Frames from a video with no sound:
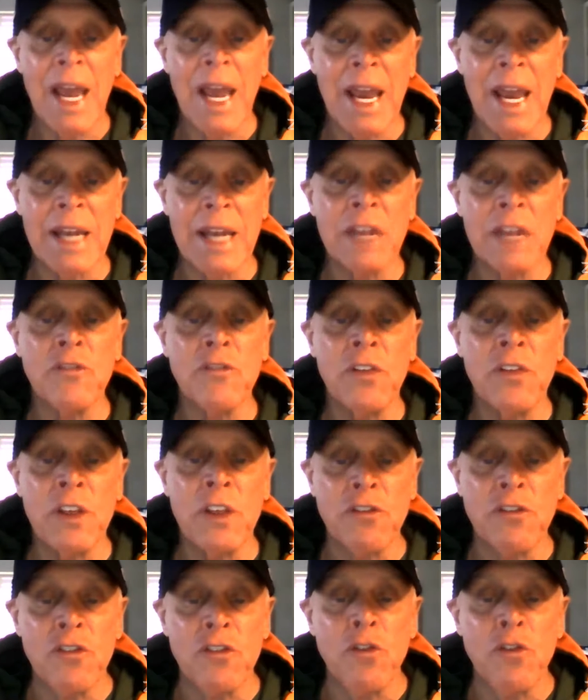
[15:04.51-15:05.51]
And
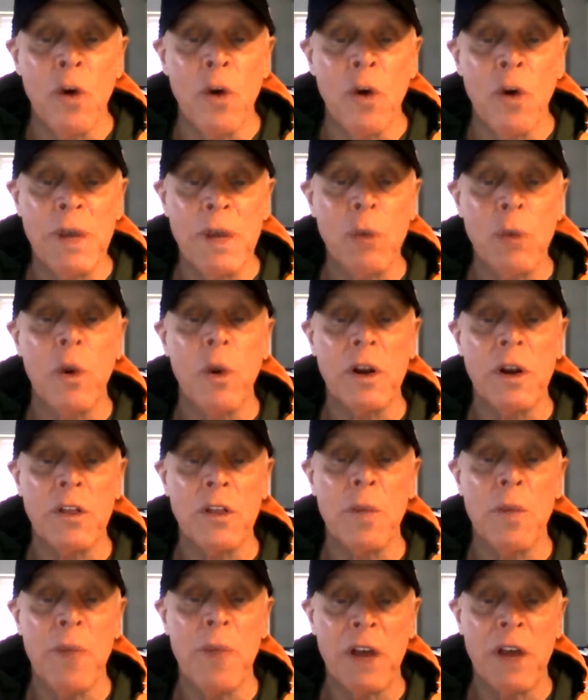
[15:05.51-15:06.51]
this is going to be one of
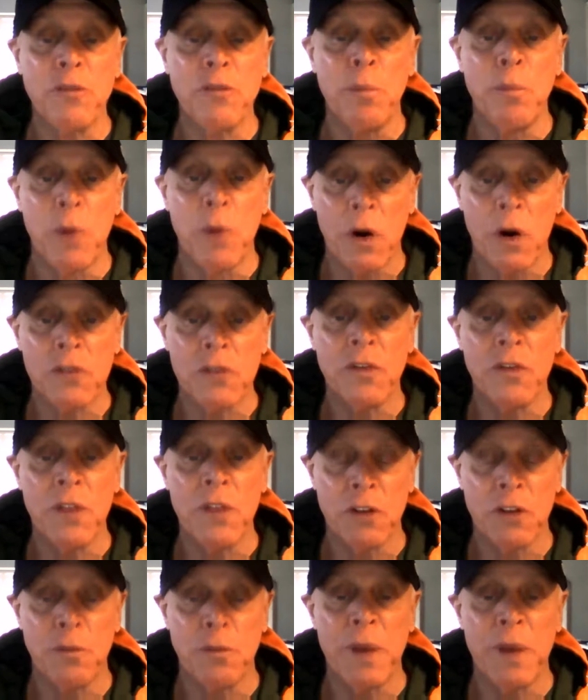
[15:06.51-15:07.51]
the best books
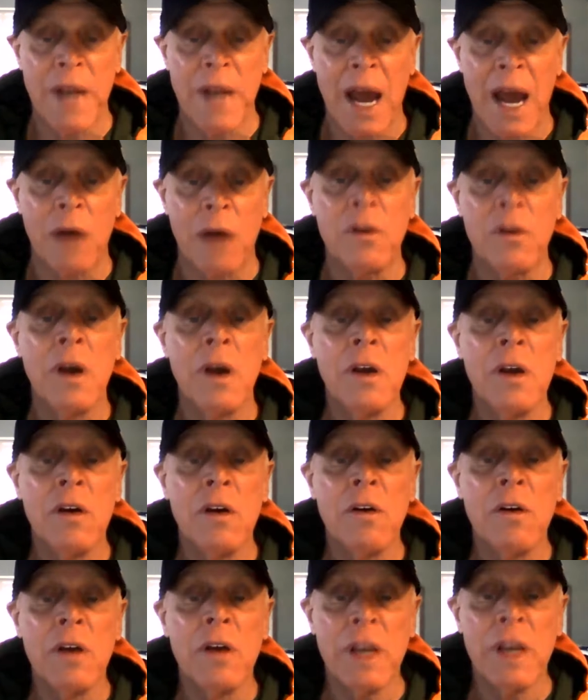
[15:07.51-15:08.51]
that's been out
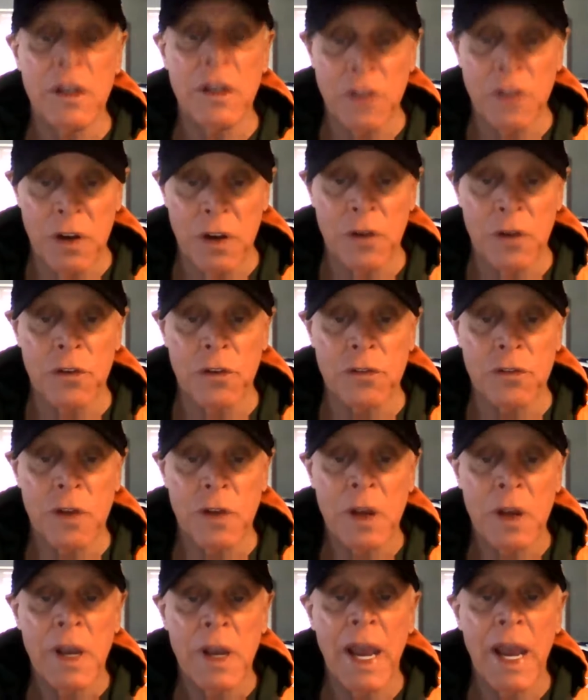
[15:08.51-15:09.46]
in years.